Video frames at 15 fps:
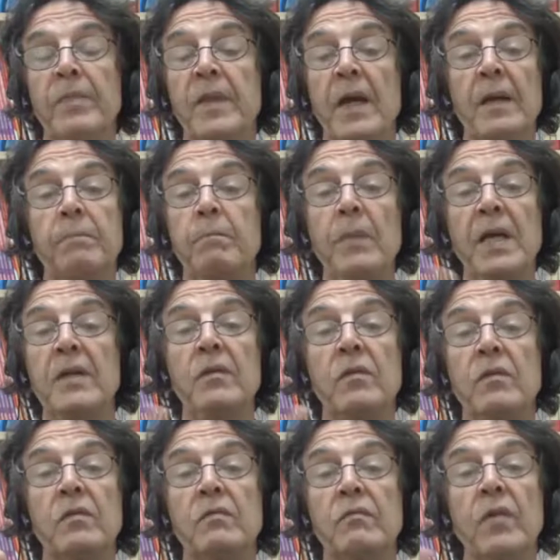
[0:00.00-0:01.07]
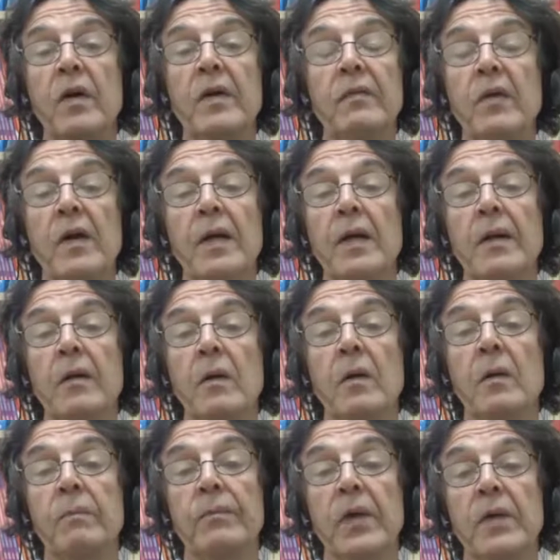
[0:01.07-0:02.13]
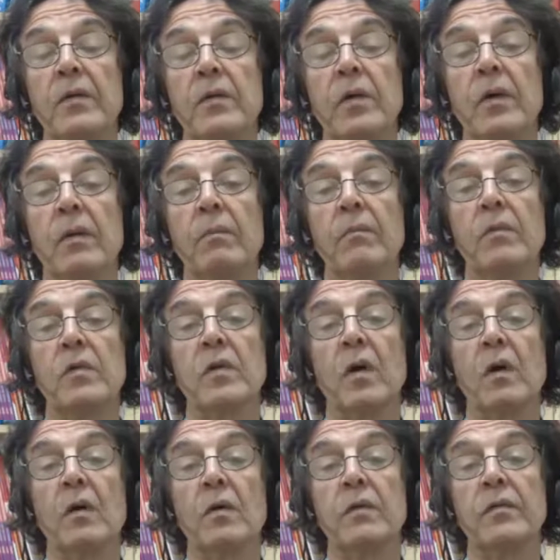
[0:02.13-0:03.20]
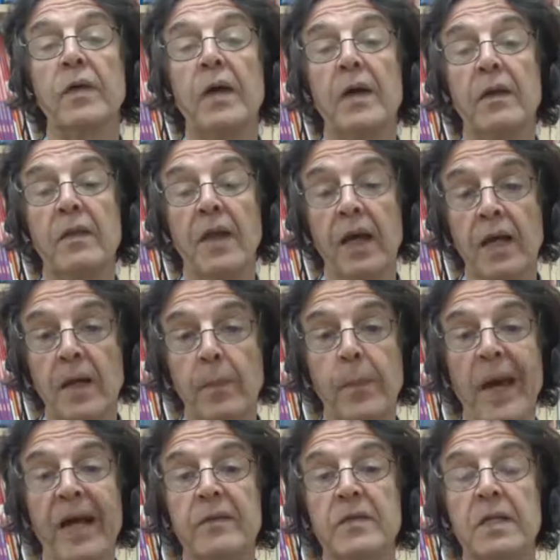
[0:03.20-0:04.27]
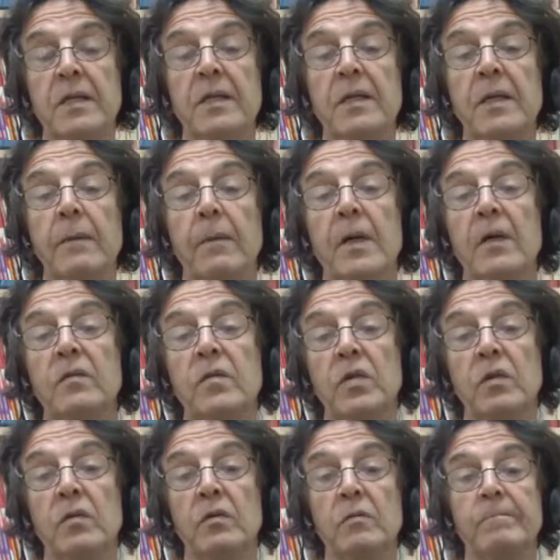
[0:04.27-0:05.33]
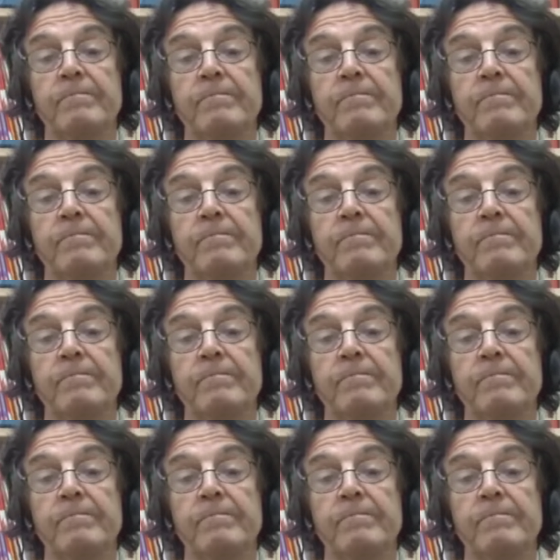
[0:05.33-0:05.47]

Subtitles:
It means very, very little in terms of their capacity to